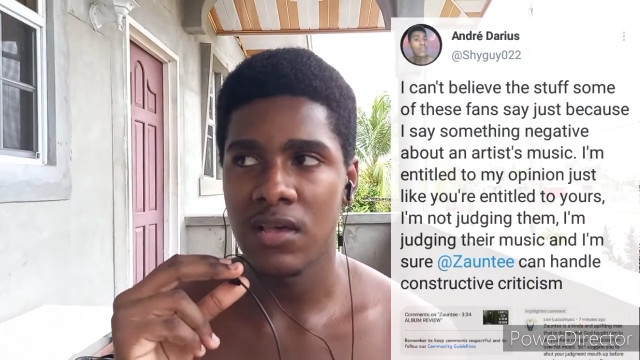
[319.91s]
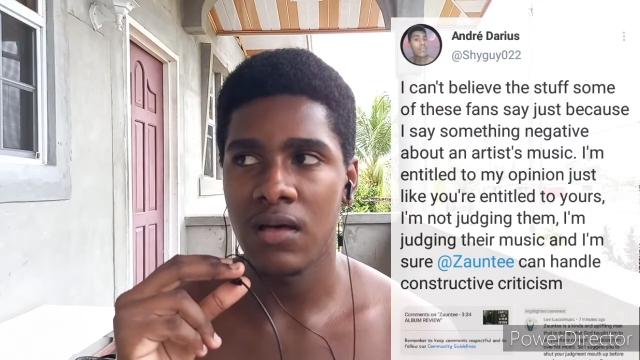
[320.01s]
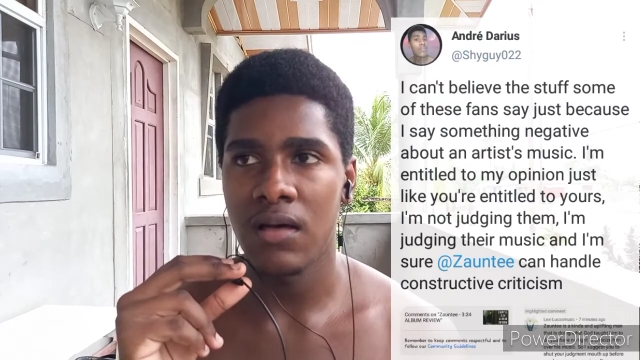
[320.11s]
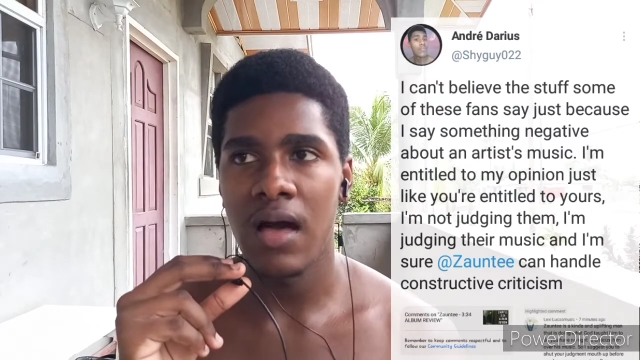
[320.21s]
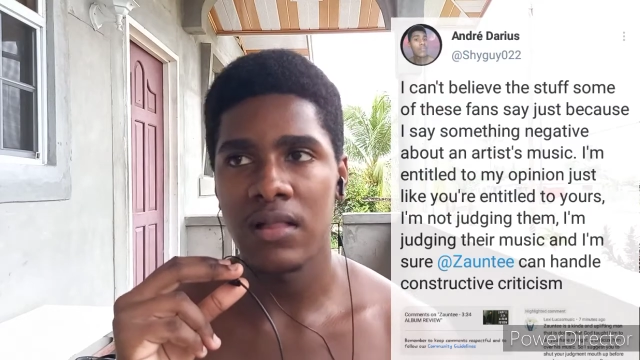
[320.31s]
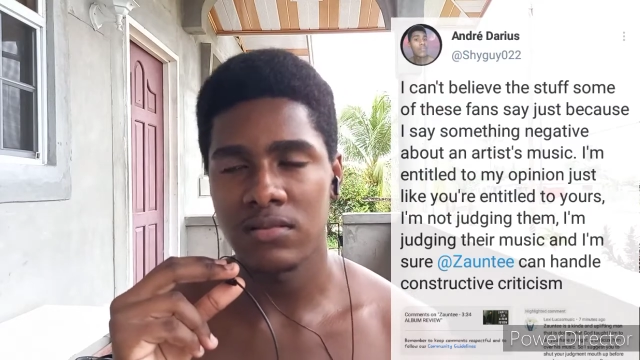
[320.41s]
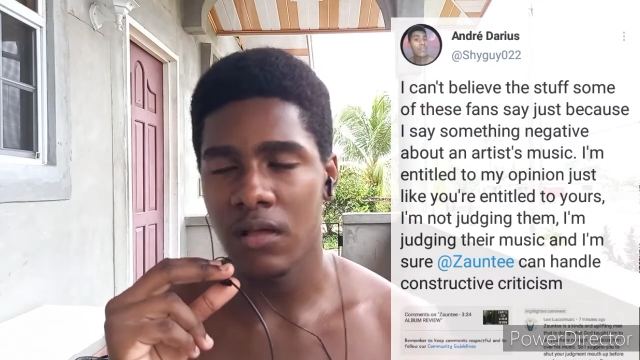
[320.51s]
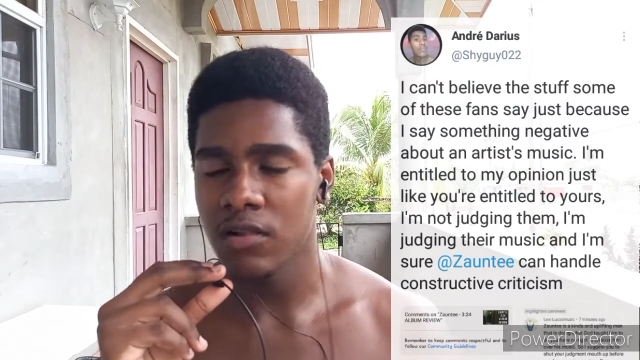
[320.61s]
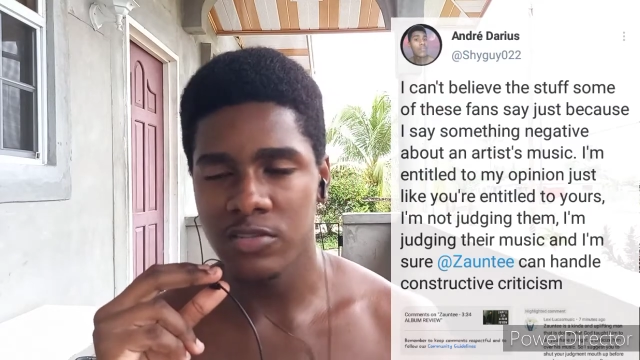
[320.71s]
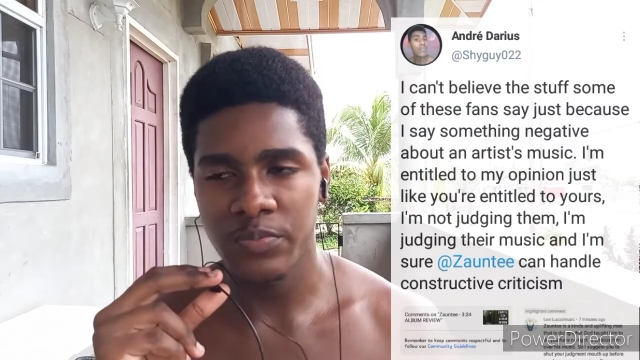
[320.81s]
Uh, I'll
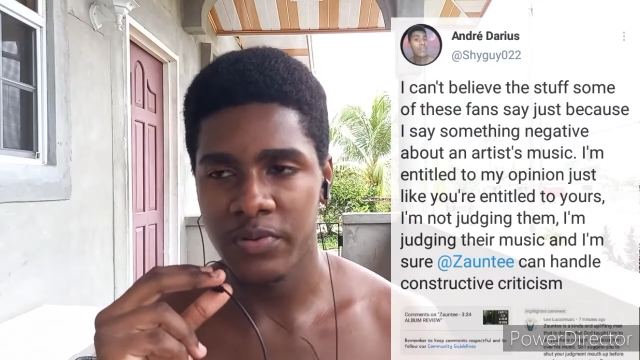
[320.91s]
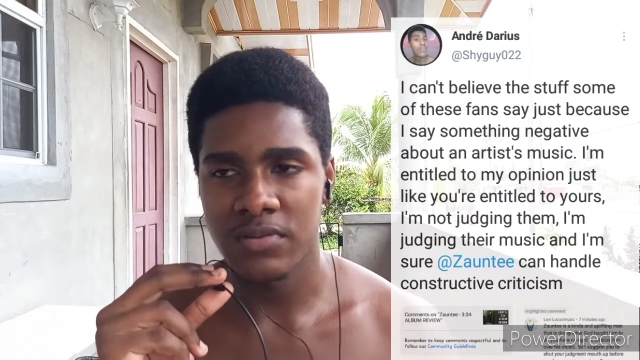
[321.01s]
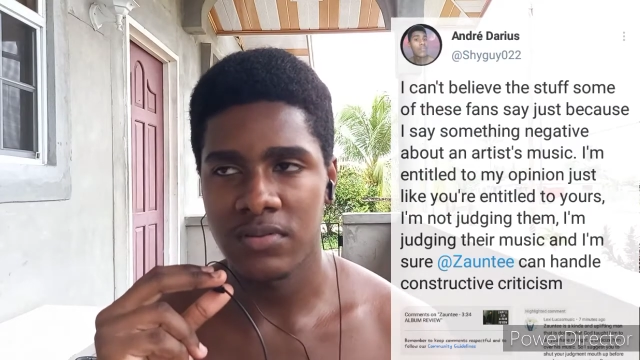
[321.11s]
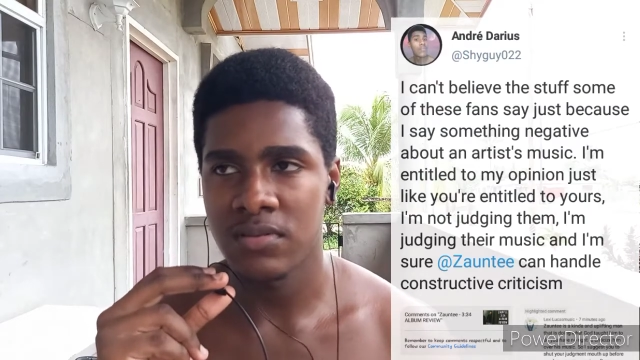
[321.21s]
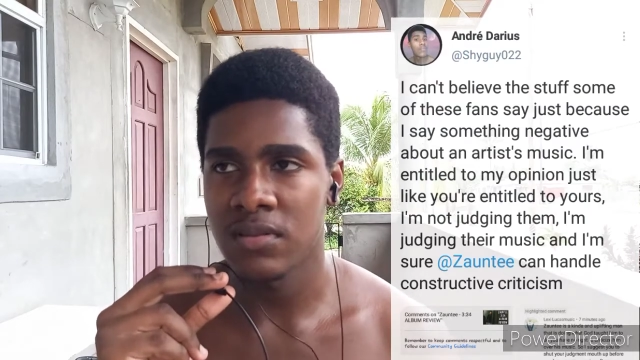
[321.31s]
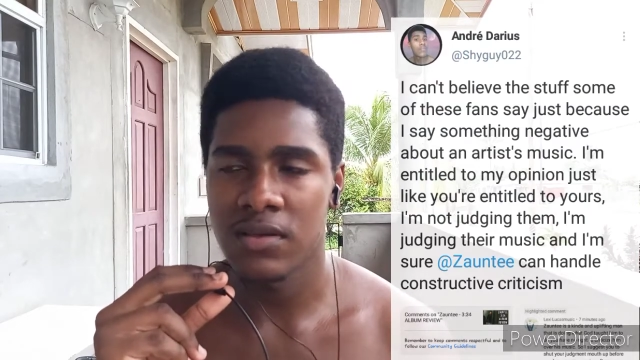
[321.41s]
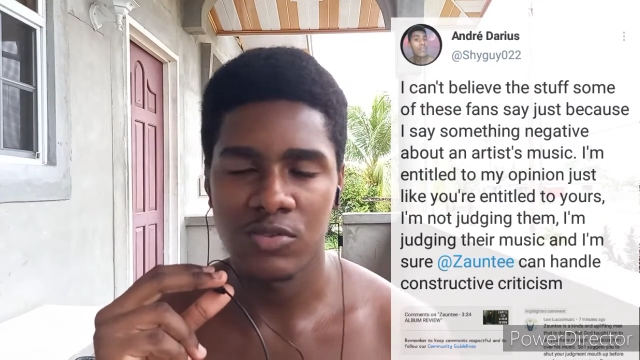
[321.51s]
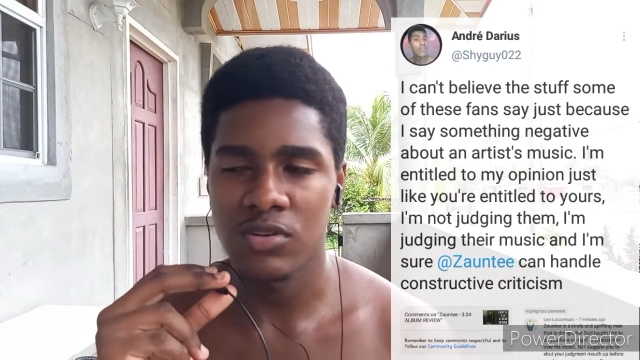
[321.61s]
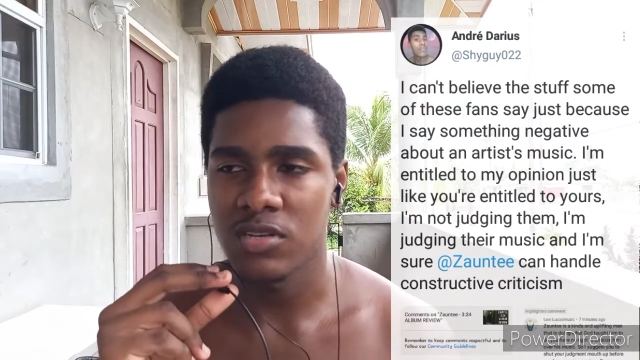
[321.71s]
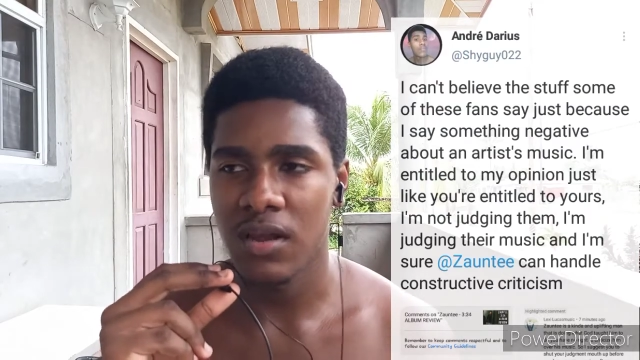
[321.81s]
also put a
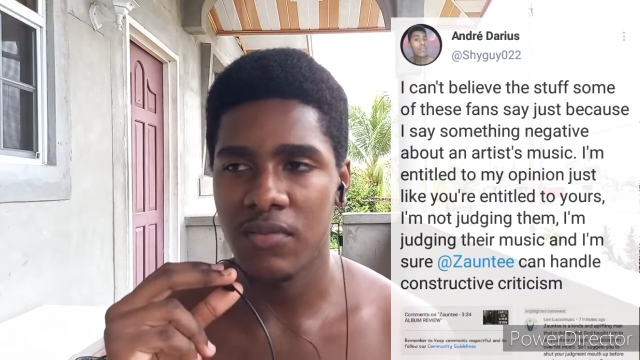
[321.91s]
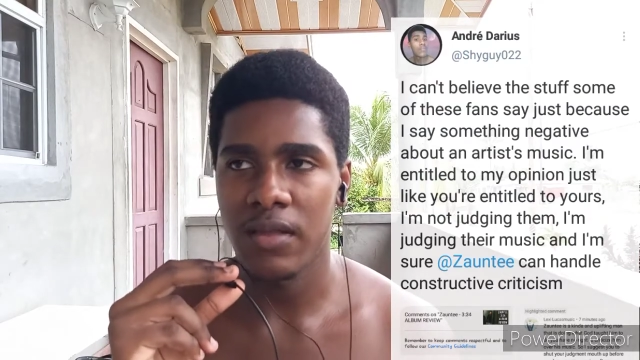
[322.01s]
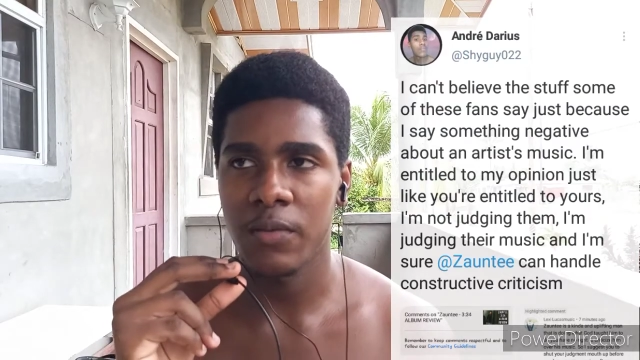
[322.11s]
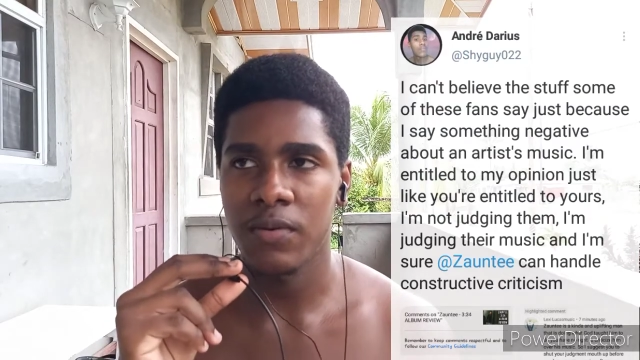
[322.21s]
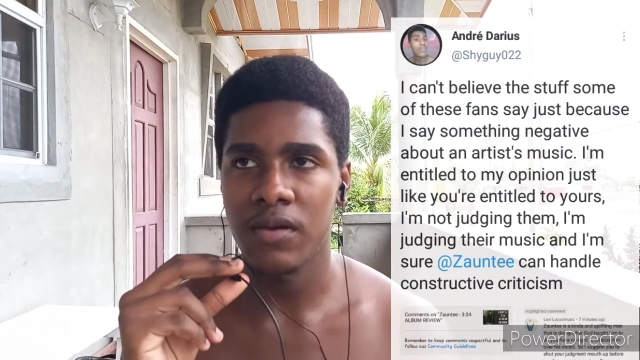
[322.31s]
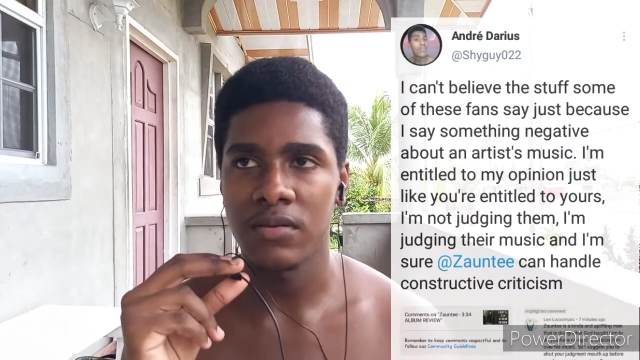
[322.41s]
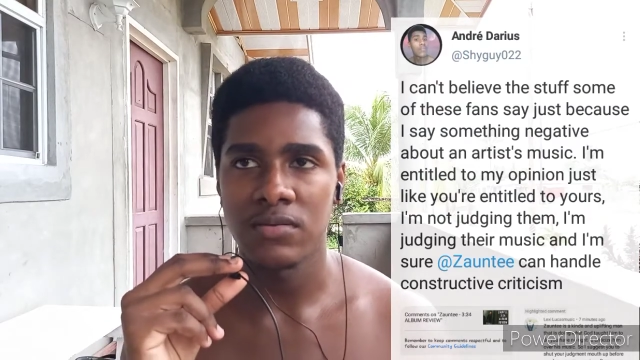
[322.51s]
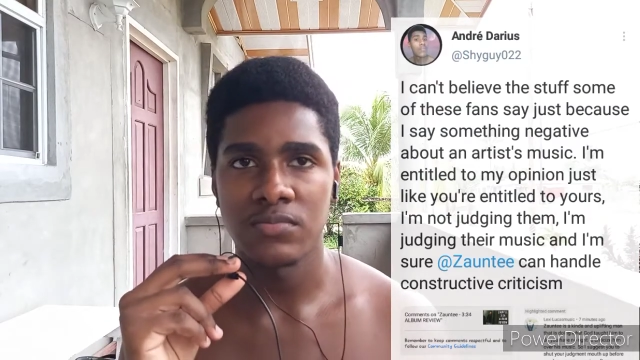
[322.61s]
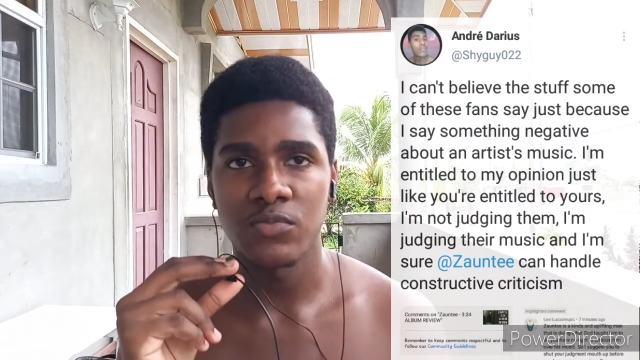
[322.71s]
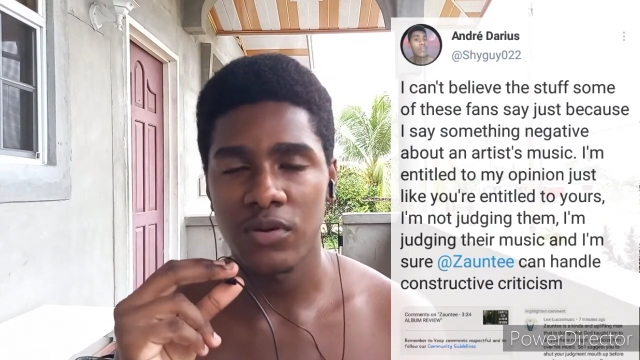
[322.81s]
screenshot of that up here
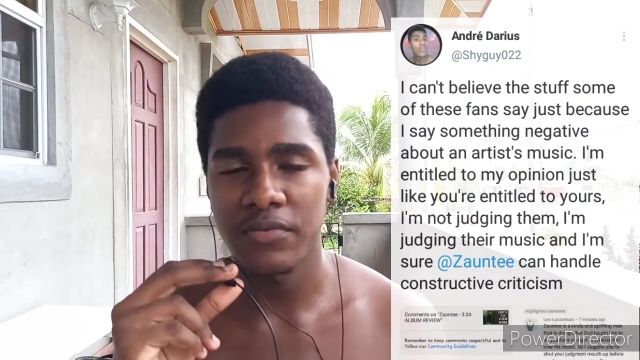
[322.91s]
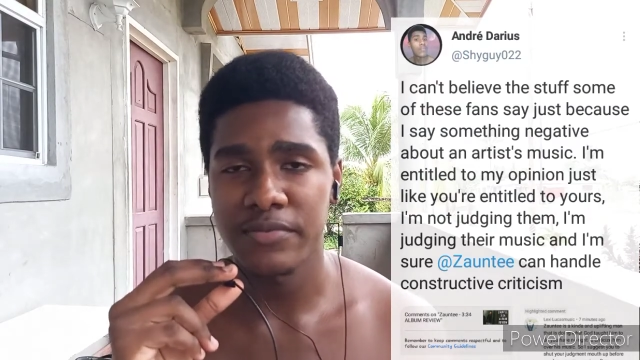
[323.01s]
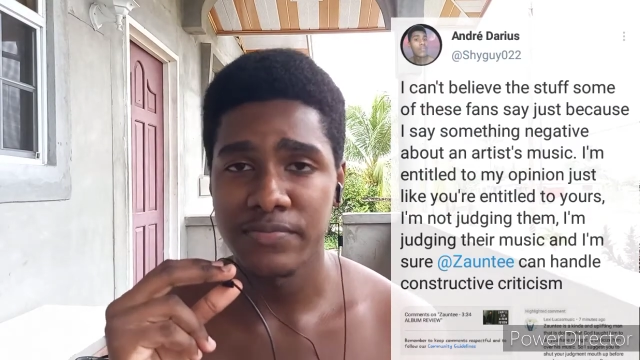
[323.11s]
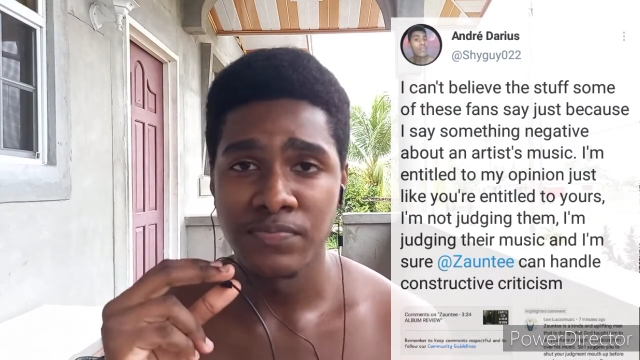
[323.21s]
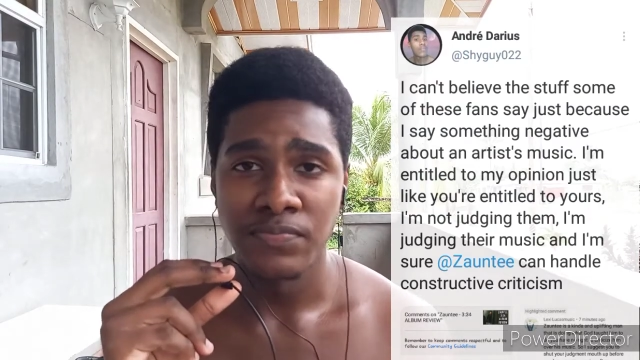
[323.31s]
whatever.